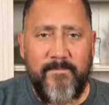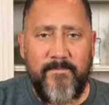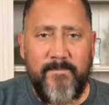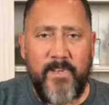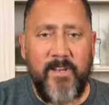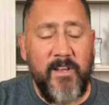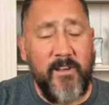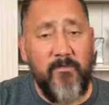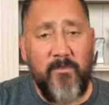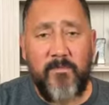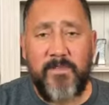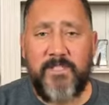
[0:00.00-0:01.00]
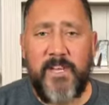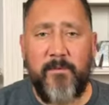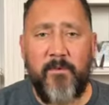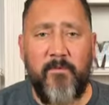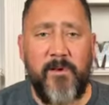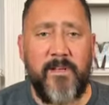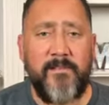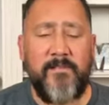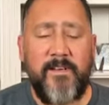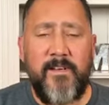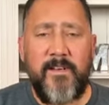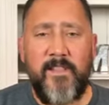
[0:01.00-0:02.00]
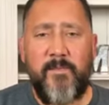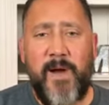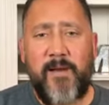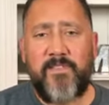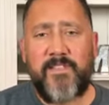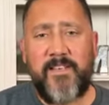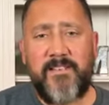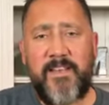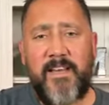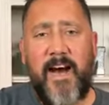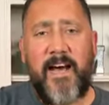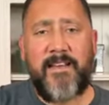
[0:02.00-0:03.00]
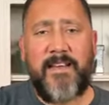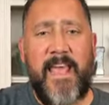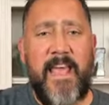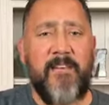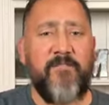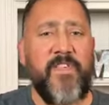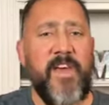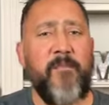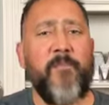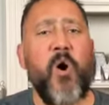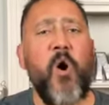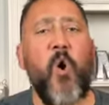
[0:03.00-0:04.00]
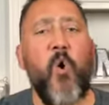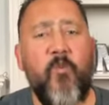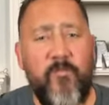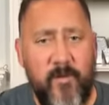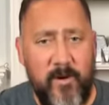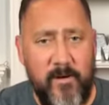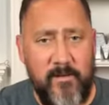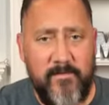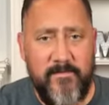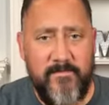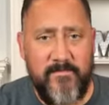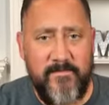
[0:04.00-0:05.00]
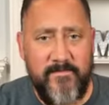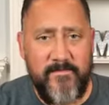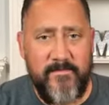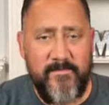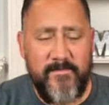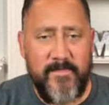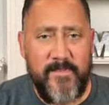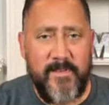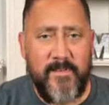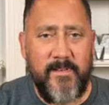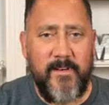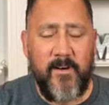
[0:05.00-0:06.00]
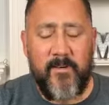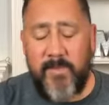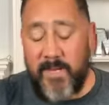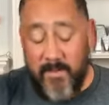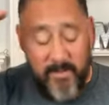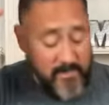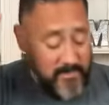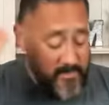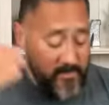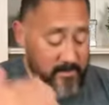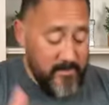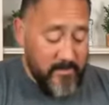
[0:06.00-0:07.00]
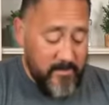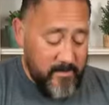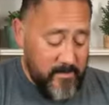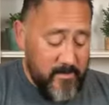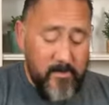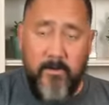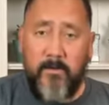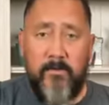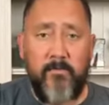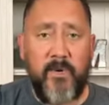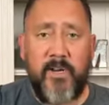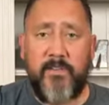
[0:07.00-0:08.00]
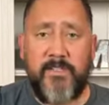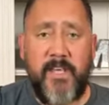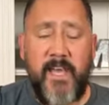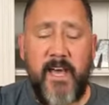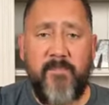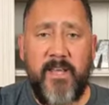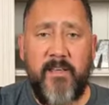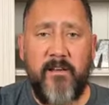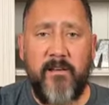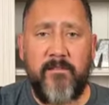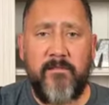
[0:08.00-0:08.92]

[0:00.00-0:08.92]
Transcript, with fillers: You look at Romans chapter 1. The Bible says God gave them over. Oh my goodness. What do you see happening here?